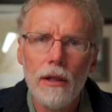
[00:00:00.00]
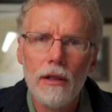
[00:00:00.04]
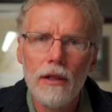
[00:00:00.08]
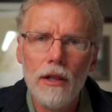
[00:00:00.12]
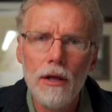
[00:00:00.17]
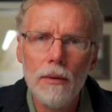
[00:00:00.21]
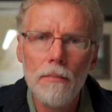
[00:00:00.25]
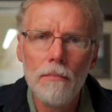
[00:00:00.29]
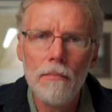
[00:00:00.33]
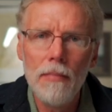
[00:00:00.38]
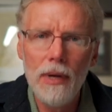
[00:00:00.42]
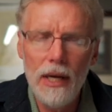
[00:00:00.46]

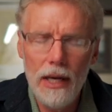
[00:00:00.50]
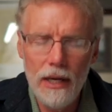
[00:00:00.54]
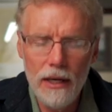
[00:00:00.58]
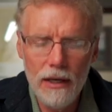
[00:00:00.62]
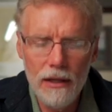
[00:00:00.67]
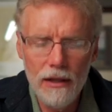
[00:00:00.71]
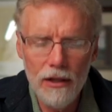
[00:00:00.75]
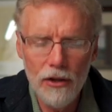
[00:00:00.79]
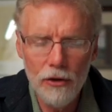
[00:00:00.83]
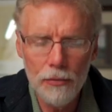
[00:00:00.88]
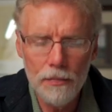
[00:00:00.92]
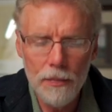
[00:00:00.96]
The meaning
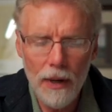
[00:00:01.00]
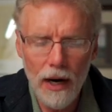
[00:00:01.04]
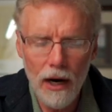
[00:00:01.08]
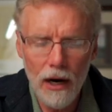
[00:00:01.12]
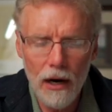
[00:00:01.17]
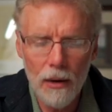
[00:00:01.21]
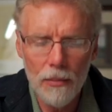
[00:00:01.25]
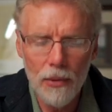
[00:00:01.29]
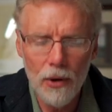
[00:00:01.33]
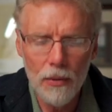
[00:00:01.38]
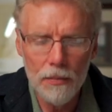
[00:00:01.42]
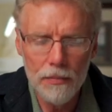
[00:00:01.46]
of this
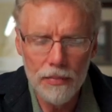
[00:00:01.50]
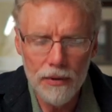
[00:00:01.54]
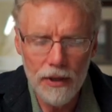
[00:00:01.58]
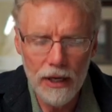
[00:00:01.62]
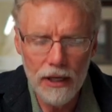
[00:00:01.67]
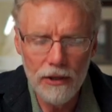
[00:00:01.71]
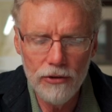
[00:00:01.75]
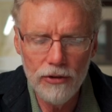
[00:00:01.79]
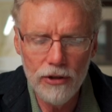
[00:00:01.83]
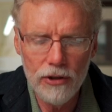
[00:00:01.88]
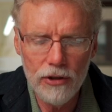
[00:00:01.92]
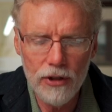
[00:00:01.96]
parable
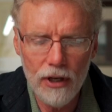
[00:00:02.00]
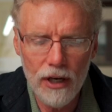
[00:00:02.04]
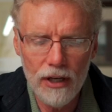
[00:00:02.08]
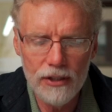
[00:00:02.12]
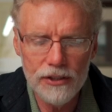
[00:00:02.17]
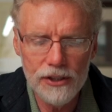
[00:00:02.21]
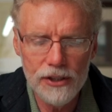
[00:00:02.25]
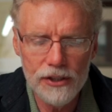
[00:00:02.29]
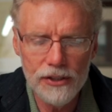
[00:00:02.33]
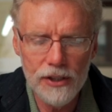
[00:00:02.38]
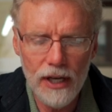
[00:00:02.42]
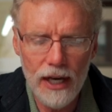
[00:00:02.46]
brings
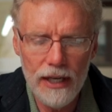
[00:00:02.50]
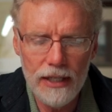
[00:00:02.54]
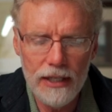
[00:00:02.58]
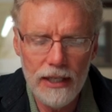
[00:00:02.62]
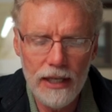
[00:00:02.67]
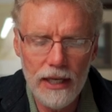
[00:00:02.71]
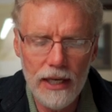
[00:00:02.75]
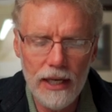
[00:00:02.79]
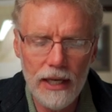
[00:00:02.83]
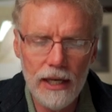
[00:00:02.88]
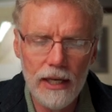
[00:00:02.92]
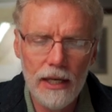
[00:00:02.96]
across this
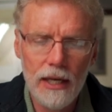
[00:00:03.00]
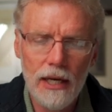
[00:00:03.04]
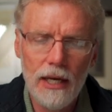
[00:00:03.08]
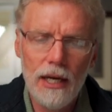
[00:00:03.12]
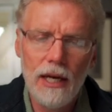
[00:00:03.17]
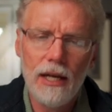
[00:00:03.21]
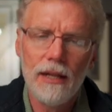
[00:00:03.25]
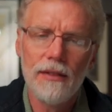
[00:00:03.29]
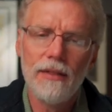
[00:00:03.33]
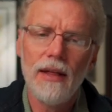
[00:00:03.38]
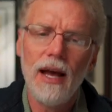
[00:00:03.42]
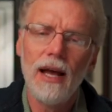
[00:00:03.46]
idea
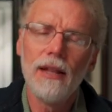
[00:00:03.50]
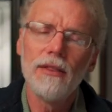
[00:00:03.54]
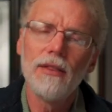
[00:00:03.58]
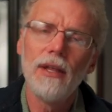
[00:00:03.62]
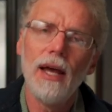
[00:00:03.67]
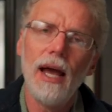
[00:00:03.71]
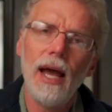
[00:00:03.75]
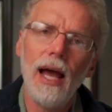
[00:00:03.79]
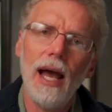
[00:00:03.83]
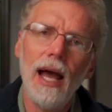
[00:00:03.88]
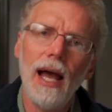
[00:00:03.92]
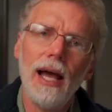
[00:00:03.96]
that
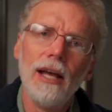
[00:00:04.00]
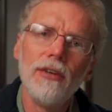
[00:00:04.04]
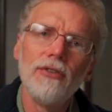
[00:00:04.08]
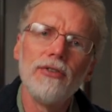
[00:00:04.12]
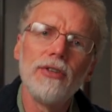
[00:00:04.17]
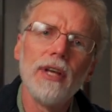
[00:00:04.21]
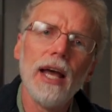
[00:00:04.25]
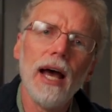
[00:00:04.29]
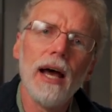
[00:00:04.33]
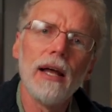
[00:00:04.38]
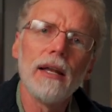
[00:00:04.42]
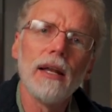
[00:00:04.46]
the
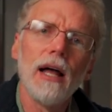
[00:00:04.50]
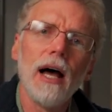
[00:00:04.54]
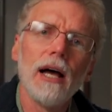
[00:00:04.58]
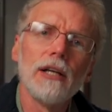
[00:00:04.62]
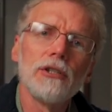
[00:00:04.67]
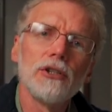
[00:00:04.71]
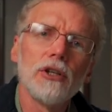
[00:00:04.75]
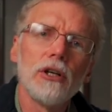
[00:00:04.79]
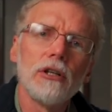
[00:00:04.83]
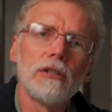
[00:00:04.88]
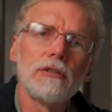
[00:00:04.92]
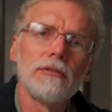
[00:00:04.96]

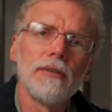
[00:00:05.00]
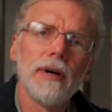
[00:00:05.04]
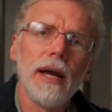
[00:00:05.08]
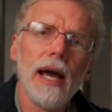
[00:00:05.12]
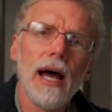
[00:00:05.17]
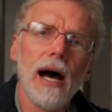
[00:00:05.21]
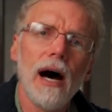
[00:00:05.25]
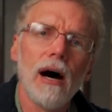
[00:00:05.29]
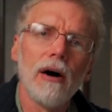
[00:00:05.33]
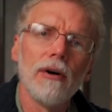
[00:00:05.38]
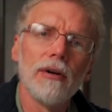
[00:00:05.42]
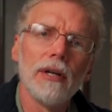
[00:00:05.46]
eschatological
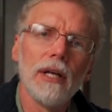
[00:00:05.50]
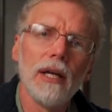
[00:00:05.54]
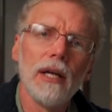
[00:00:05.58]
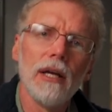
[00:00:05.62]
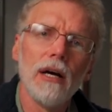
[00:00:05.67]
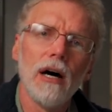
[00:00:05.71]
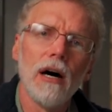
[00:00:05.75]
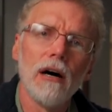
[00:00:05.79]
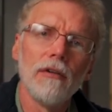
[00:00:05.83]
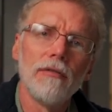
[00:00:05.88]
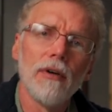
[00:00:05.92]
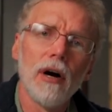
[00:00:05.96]
reality
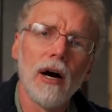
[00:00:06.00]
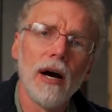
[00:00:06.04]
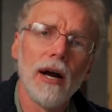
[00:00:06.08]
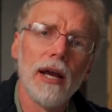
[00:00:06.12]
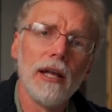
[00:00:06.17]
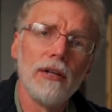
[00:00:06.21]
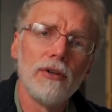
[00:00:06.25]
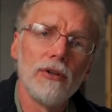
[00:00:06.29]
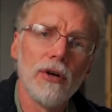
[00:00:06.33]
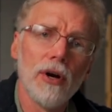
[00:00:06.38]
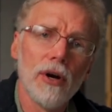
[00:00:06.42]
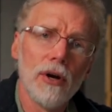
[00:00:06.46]
of our
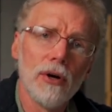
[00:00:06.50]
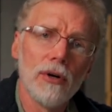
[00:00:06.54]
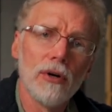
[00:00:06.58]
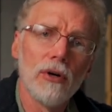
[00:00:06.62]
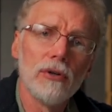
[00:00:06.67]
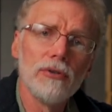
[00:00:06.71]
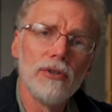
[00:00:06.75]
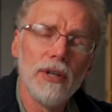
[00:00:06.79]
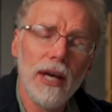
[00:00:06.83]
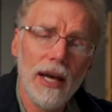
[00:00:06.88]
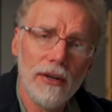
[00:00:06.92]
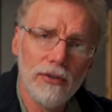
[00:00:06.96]

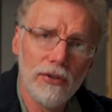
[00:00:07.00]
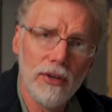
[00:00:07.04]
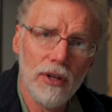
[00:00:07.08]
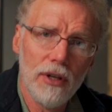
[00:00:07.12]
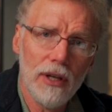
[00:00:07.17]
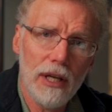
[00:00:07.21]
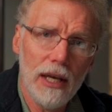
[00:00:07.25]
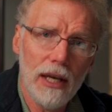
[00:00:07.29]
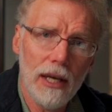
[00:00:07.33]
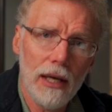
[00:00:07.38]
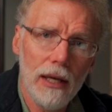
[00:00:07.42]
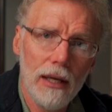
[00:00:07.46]
eternal
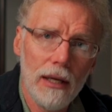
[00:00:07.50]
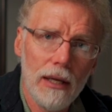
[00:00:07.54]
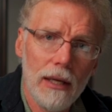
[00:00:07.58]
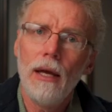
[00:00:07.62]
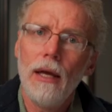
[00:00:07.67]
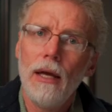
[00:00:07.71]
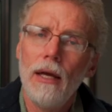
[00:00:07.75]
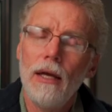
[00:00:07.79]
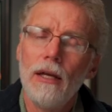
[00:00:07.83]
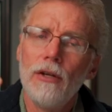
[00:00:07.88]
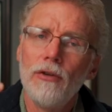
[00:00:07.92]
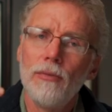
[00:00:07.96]
destiny
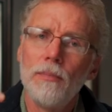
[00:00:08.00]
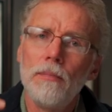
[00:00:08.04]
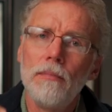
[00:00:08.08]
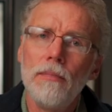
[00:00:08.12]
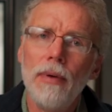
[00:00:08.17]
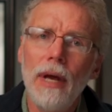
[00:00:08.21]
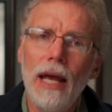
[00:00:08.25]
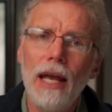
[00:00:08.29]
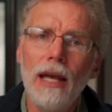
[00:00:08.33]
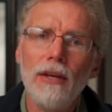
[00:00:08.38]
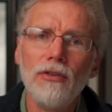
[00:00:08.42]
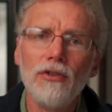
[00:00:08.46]
is
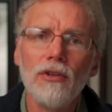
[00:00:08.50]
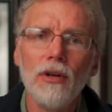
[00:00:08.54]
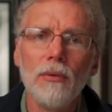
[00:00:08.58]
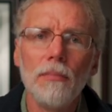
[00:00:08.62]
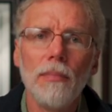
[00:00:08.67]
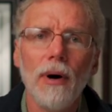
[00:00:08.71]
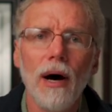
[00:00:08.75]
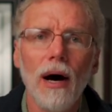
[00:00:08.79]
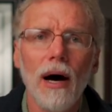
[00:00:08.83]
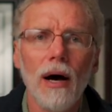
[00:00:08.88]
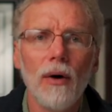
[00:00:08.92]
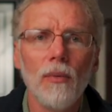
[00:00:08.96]
based
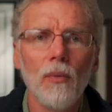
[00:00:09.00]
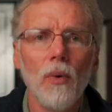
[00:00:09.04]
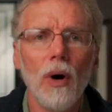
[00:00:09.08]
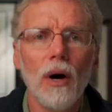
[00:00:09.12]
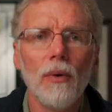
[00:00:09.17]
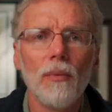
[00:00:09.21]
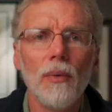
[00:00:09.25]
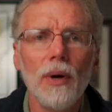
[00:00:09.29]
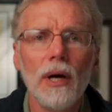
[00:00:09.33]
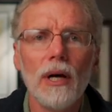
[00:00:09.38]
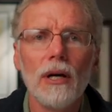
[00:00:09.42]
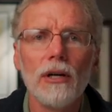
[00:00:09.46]
upon
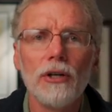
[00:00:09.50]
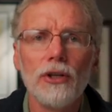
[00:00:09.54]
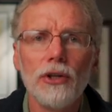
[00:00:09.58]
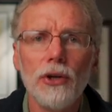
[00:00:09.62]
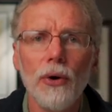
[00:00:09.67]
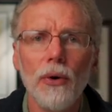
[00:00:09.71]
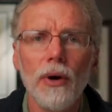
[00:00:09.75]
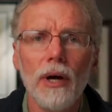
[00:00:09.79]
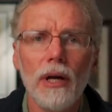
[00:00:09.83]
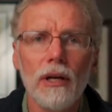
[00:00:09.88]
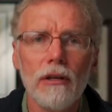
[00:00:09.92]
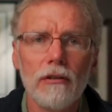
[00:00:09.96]
what we are
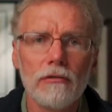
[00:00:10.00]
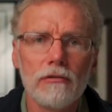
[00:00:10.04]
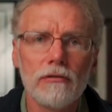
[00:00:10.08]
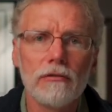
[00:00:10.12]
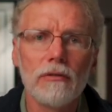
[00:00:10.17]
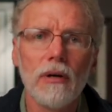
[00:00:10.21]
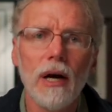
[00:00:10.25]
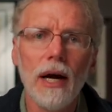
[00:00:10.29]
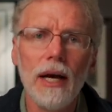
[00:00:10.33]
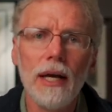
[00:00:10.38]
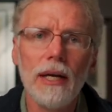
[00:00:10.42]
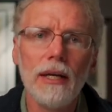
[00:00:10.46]
doing
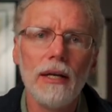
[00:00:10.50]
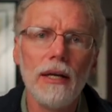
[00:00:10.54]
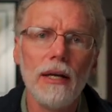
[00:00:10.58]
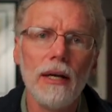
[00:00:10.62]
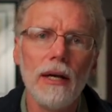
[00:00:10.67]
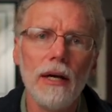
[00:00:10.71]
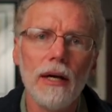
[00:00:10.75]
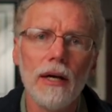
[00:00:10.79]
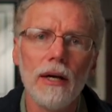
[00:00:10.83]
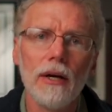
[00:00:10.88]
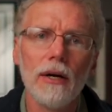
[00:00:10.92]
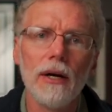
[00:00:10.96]
right
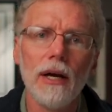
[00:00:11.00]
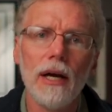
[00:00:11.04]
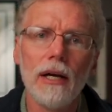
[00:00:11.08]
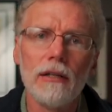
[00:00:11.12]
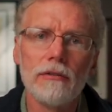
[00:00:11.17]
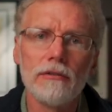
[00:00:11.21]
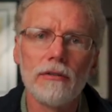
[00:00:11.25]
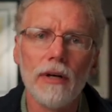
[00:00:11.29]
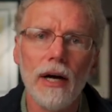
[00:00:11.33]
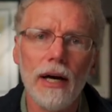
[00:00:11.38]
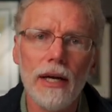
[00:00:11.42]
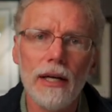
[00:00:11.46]
here
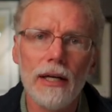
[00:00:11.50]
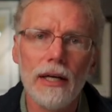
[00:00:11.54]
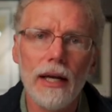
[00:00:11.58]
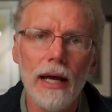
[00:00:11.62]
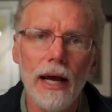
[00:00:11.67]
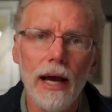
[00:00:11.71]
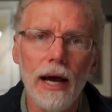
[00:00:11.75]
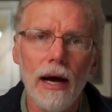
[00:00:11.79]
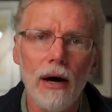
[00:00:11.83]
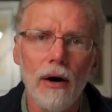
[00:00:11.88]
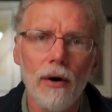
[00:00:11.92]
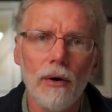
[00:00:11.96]
and right
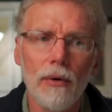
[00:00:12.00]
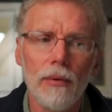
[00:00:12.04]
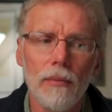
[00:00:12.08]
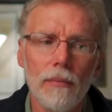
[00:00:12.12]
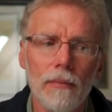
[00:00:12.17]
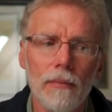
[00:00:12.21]
now.